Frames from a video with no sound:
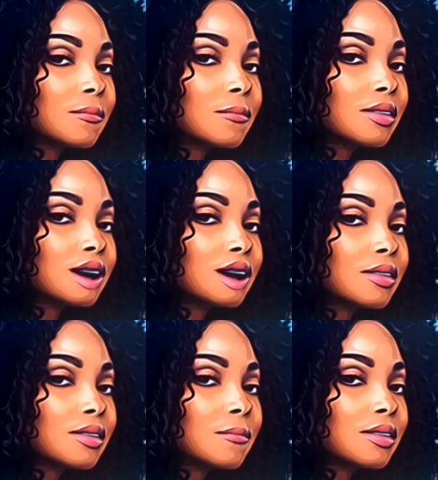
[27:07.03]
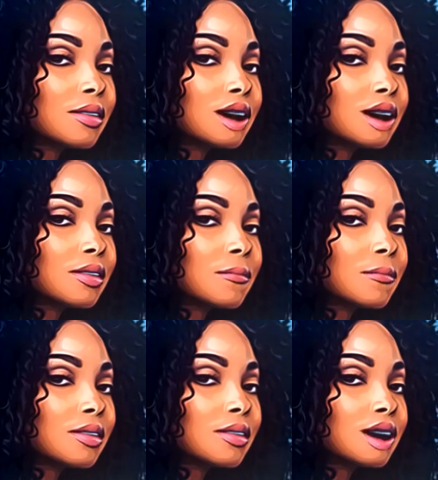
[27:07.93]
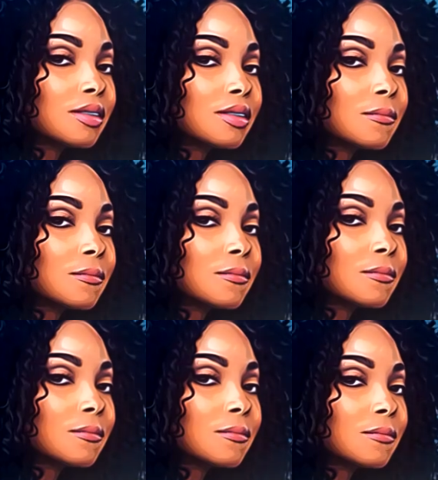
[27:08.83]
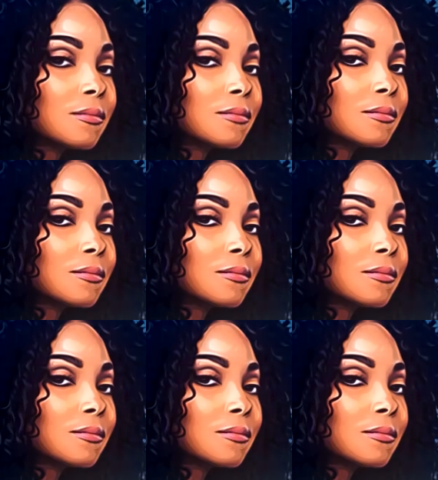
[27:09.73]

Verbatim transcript: So Mitch was like, Well, for me, it was the exact opposite.